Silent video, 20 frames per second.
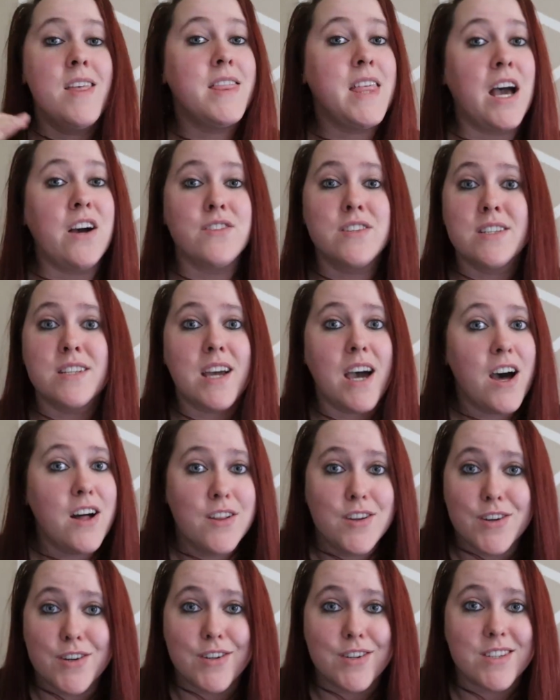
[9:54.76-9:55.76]

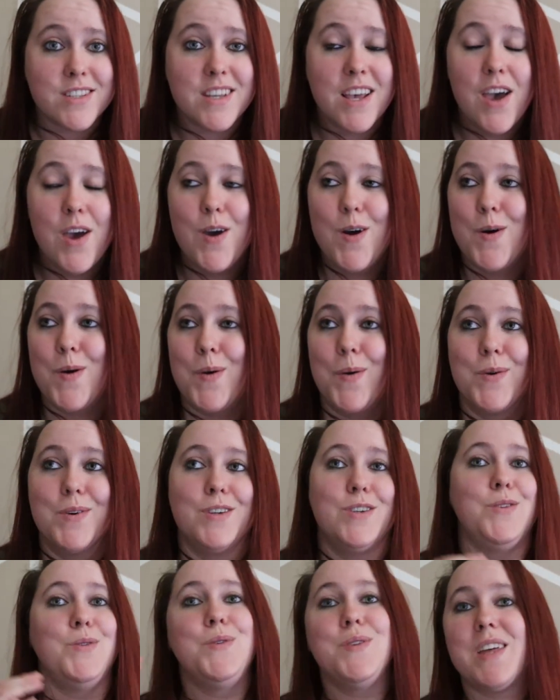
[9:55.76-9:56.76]
$1,000
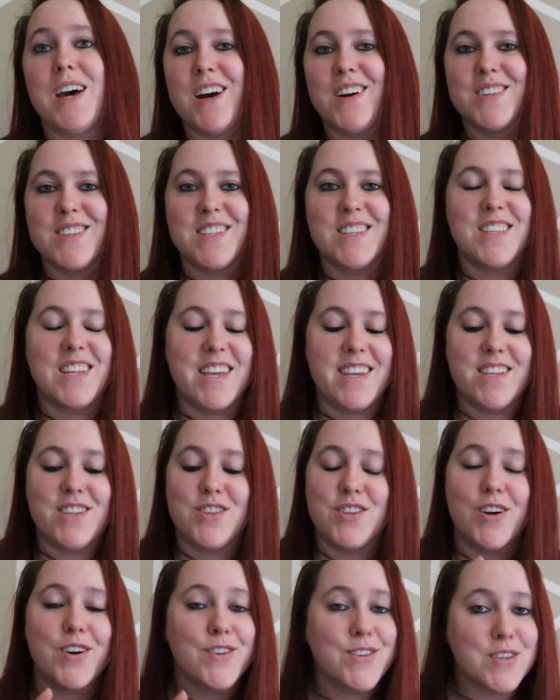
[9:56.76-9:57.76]
or 2000 like
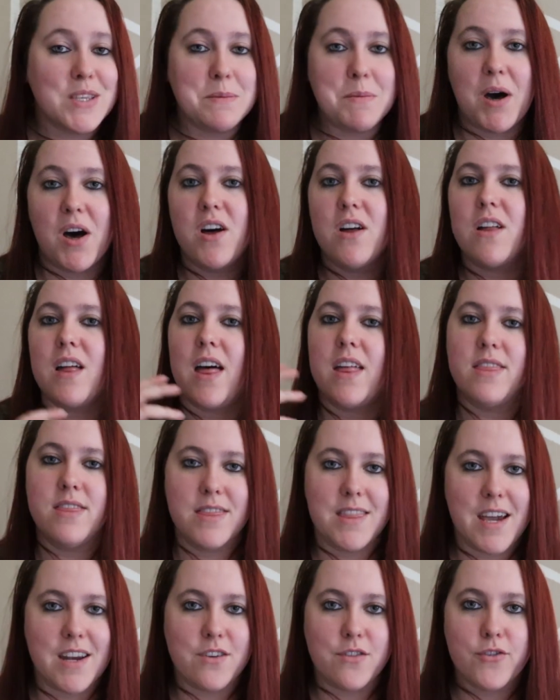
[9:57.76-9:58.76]
start small
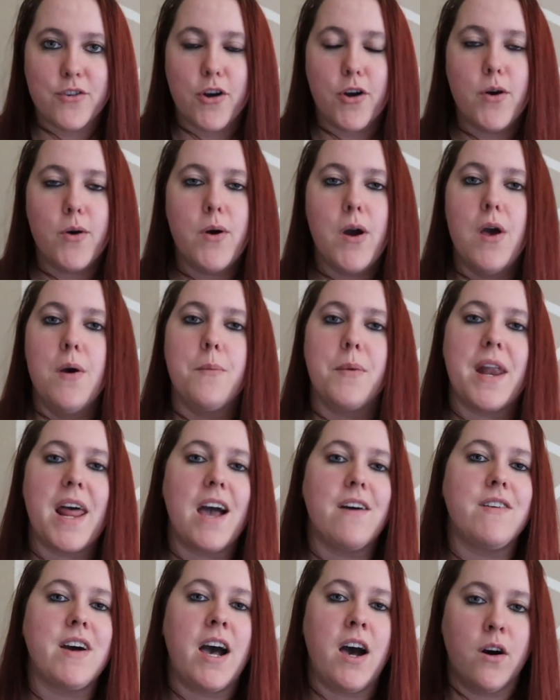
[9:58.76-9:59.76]
and then grow but
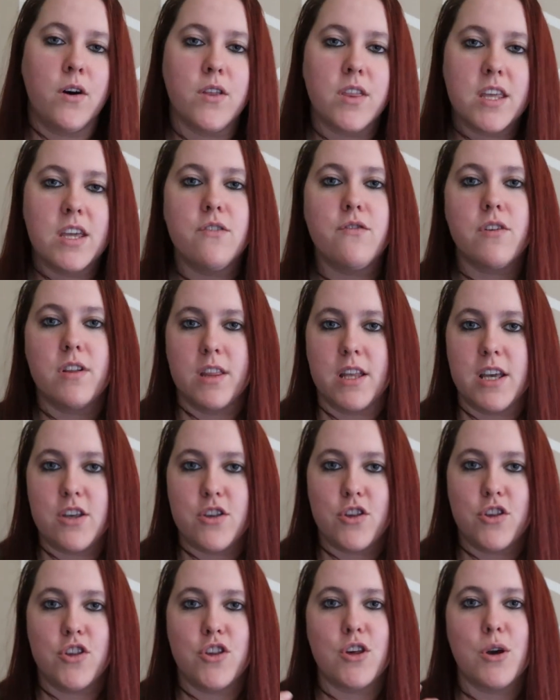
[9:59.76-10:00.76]
have a healthy
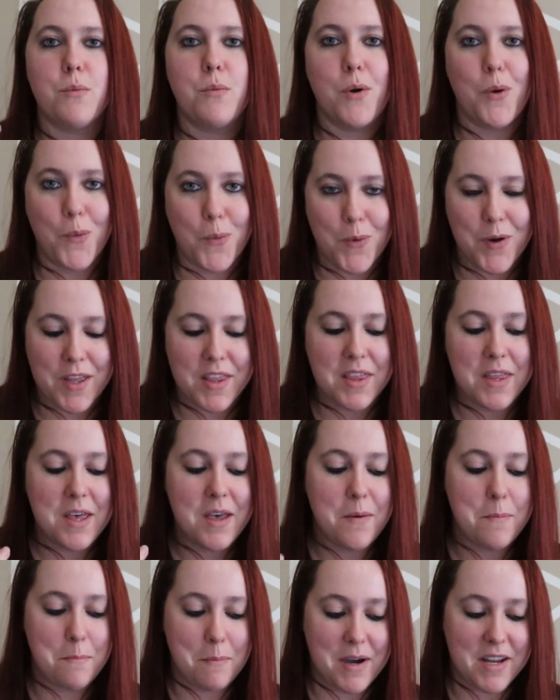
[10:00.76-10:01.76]
relationship with
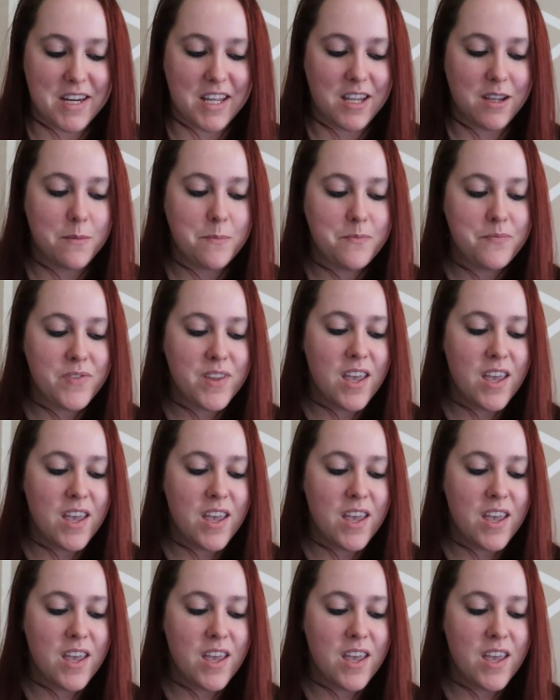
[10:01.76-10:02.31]
money